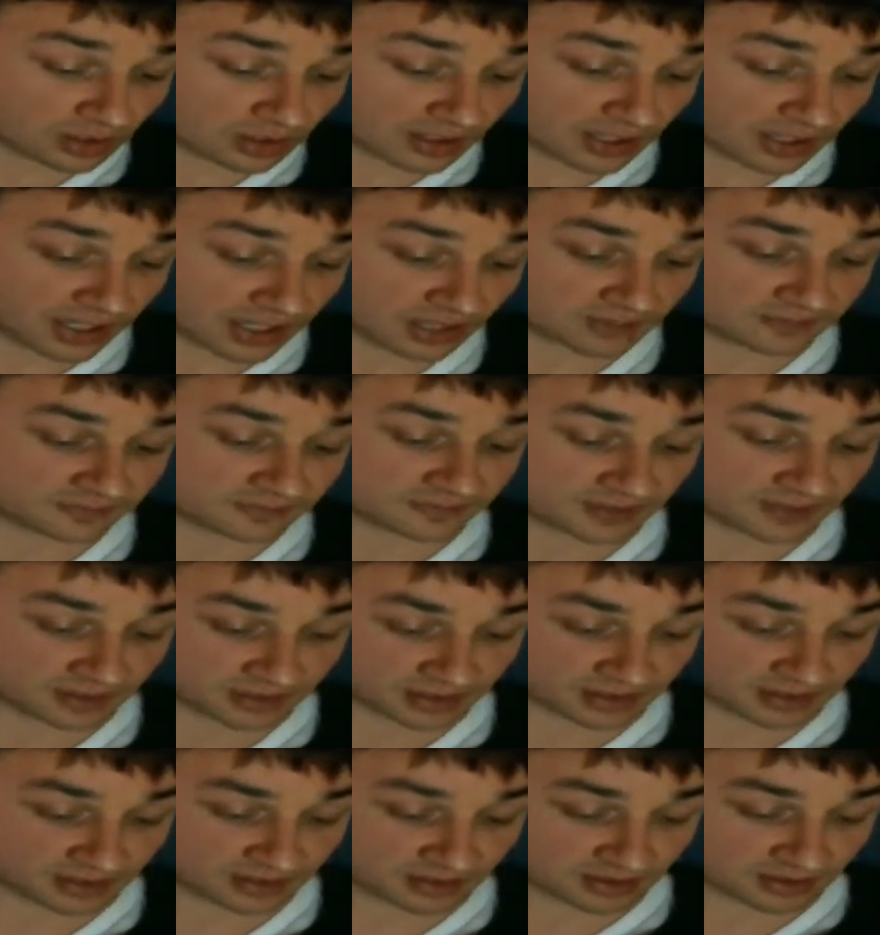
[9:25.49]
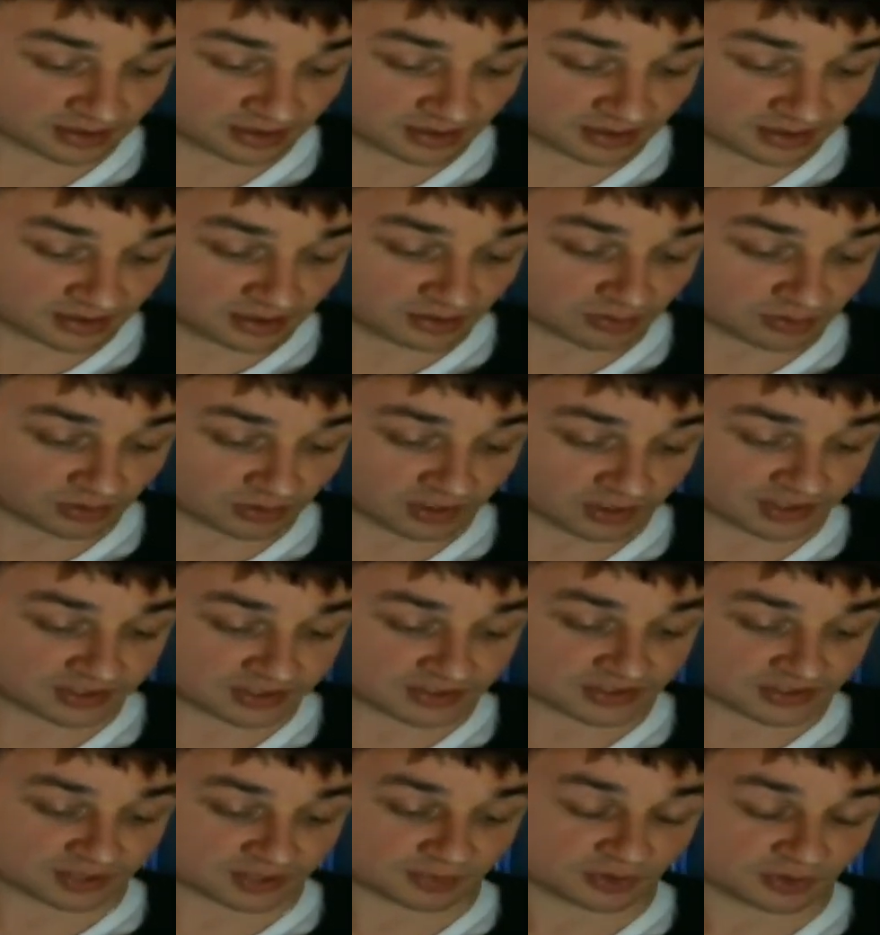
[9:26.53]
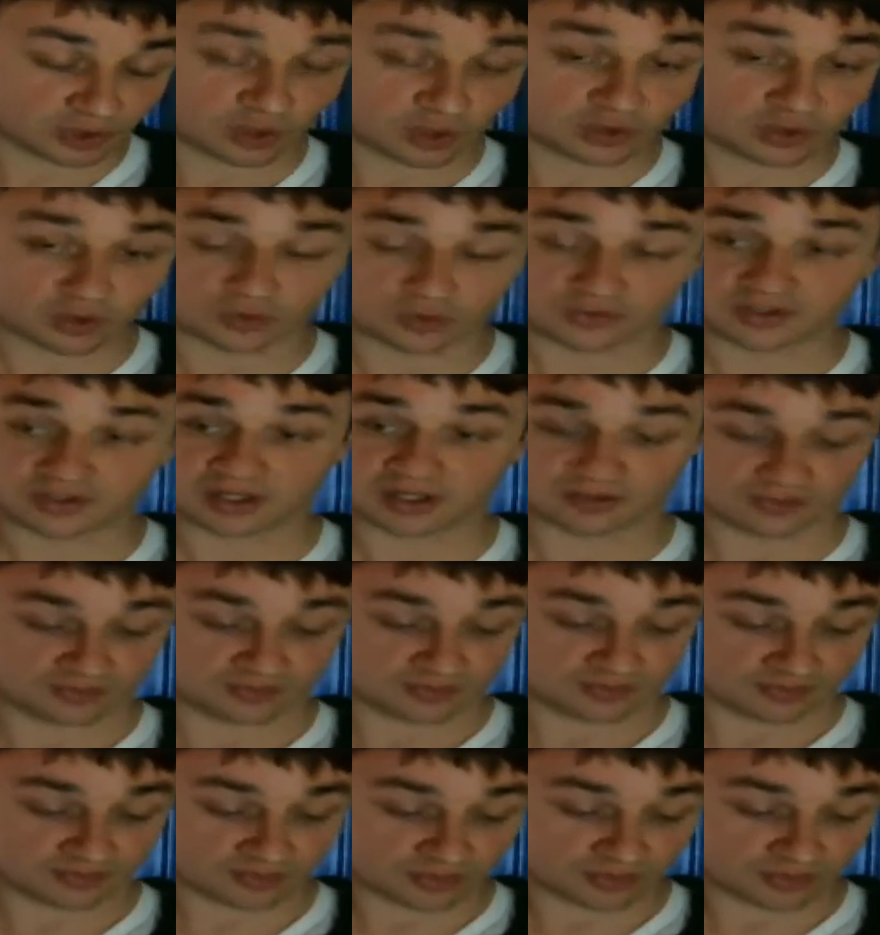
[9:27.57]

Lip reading: allophonic relationship, the local sounds,